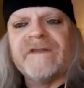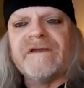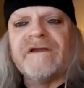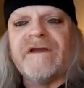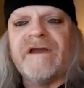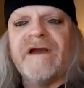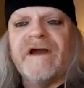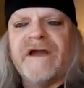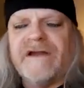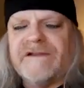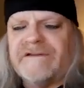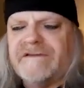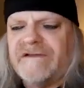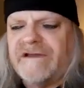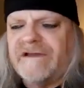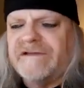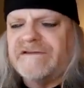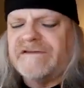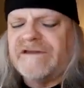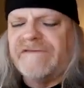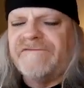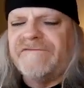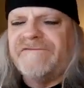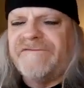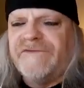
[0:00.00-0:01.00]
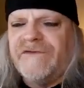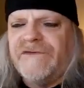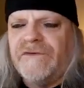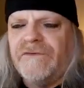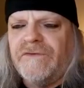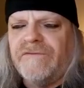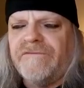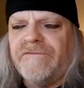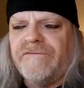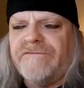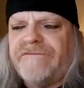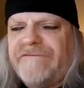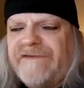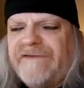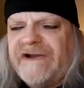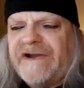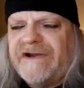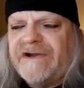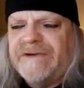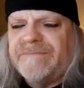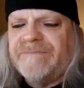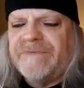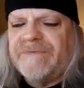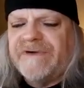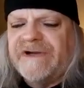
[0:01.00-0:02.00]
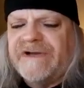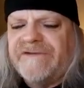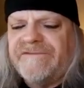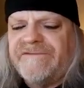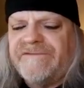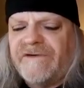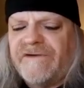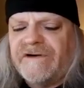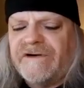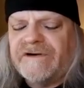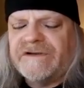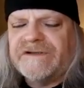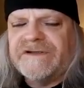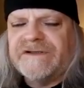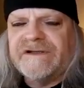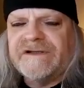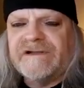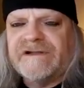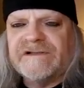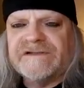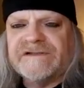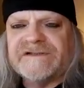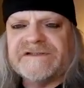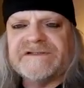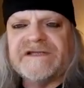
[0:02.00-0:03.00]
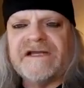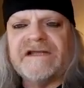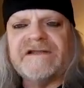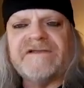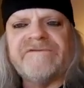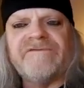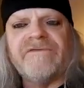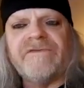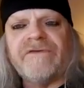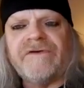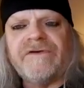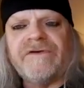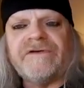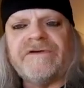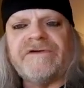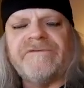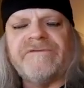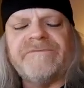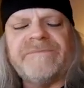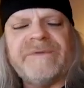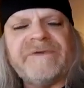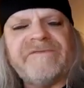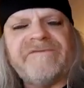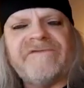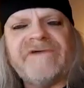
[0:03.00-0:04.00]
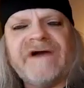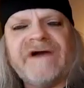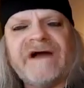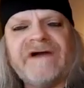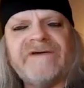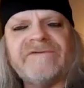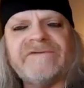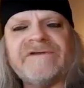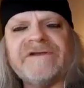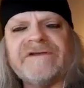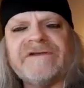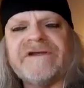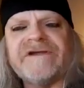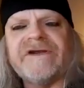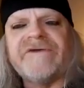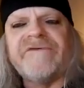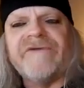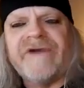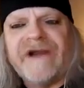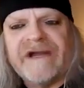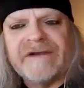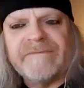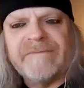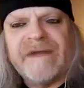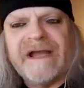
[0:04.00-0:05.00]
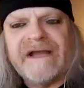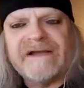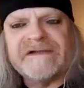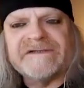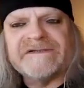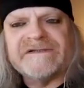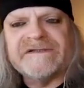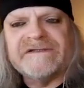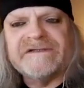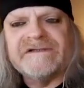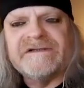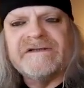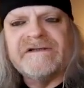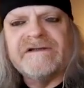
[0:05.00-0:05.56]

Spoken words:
and the few very brief articles that were to be found in Kerrang magazine.